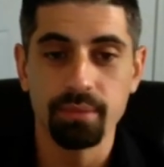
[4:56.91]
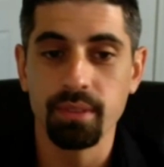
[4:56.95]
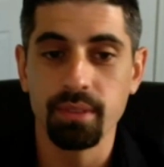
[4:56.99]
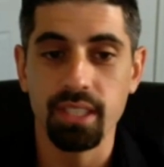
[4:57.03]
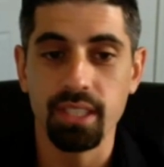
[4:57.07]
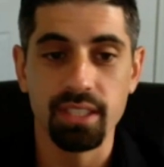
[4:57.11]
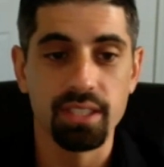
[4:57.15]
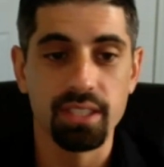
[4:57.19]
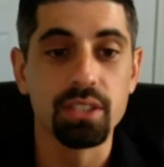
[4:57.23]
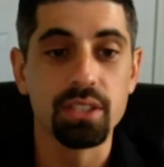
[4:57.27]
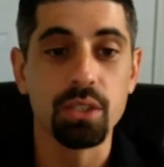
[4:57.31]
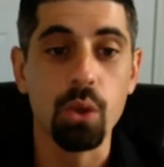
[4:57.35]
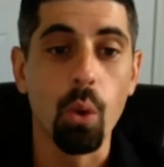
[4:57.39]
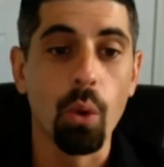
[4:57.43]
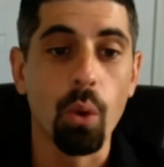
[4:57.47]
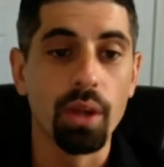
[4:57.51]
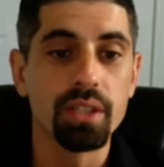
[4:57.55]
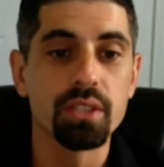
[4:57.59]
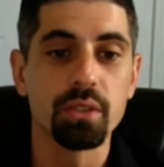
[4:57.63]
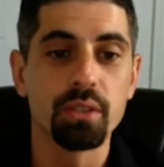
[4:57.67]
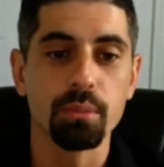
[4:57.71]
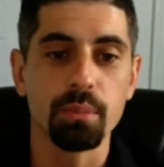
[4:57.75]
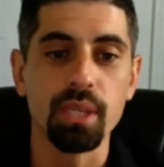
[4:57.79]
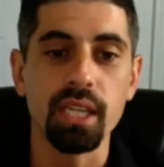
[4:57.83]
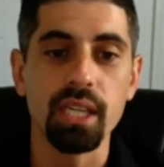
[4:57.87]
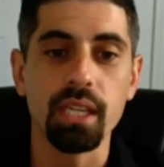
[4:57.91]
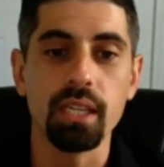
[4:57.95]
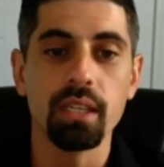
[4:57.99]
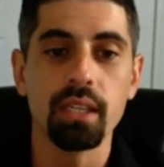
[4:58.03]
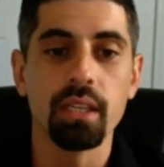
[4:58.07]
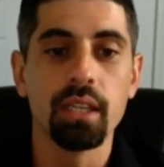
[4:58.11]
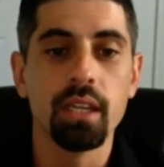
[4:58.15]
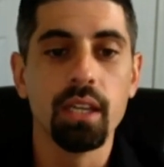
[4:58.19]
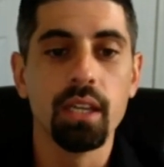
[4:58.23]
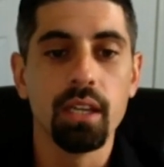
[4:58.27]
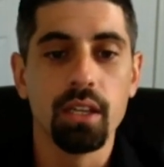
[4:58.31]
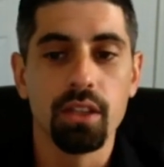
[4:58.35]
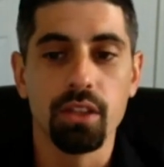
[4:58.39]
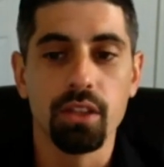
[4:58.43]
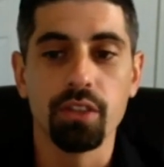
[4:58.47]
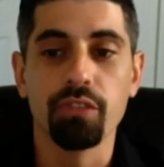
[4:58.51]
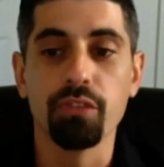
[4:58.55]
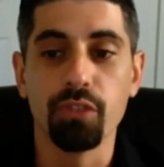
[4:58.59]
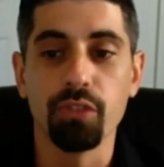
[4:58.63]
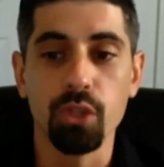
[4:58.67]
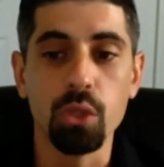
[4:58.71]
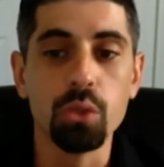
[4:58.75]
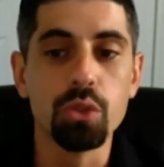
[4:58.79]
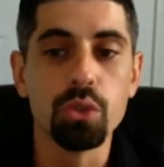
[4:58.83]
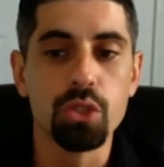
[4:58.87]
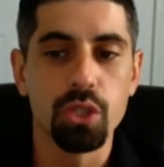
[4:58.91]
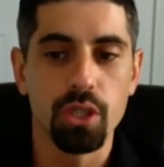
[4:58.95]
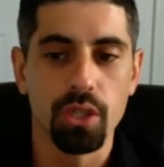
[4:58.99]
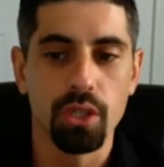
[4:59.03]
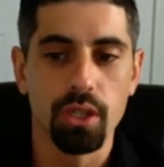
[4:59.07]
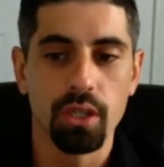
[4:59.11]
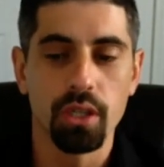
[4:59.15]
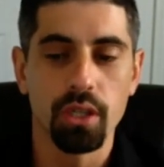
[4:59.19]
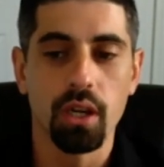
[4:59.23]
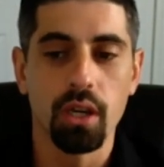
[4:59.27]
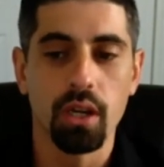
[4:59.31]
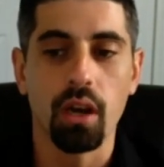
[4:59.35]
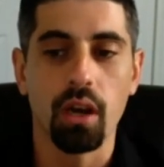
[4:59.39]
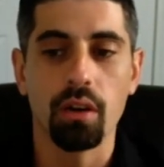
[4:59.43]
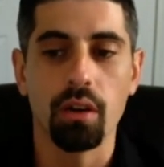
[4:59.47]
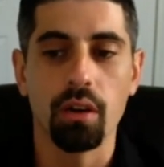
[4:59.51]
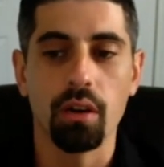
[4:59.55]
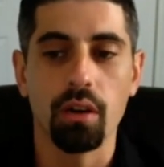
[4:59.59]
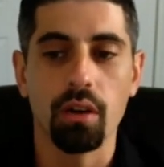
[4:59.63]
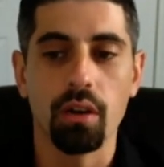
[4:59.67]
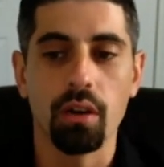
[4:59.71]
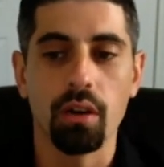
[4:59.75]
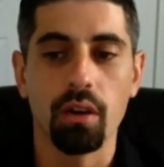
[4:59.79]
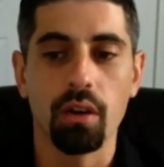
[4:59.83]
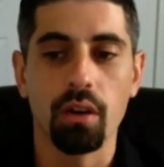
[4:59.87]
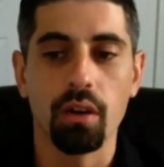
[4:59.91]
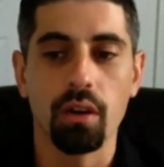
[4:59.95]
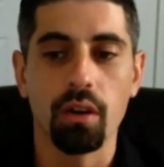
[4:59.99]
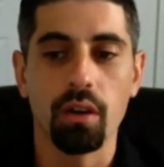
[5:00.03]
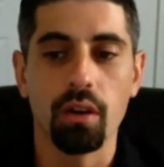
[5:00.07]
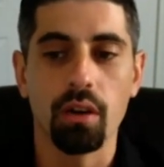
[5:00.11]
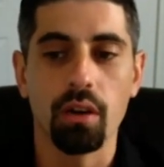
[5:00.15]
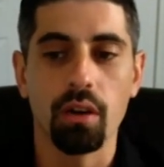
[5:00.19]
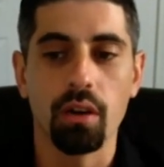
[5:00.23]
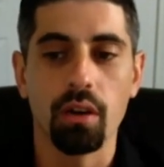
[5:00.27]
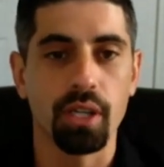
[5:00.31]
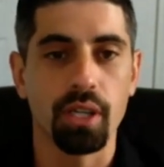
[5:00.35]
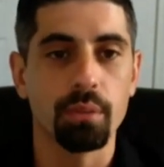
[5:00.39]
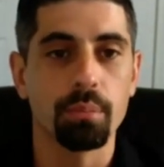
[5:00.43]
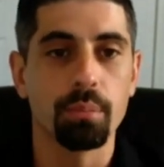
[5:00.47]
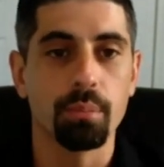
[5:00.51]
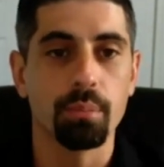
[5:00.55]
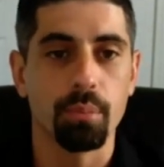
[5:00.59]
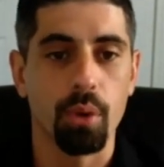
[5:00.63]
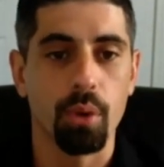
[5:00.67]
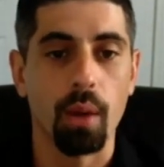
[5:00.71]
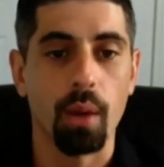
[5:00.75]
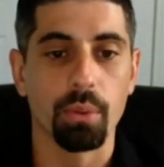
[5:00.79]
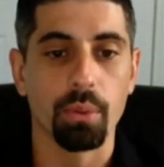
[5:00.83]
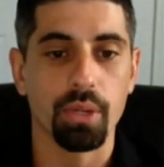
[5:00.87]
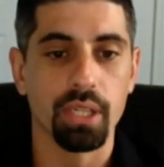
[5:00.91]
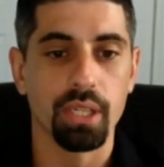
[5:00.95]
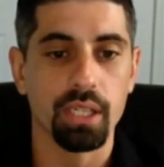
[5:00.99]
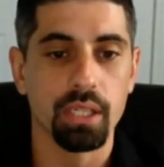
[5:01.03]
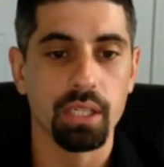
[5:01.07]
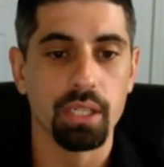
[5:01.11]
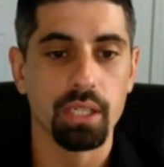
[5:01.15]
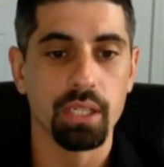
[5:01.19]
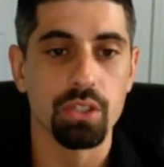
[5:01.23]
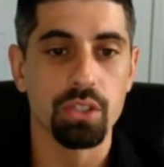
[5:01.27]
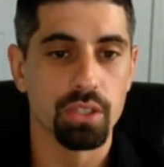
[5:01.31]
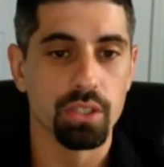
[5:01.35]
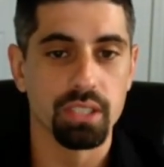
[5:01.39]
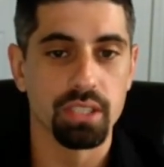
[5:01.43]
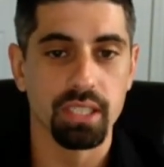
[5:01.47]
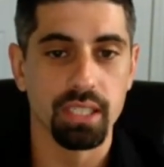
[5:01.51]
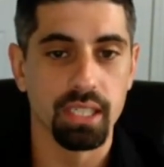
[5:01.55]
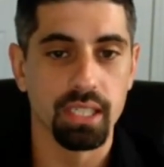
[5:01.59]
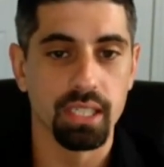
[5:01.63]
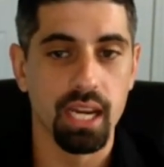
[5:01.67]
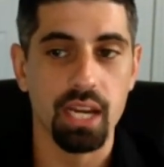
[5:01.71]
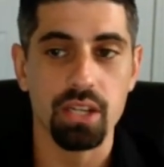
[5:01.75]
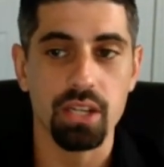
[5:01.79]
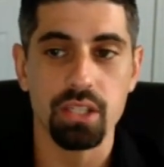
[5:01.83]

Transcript: This is going to be the future of of first party property insurance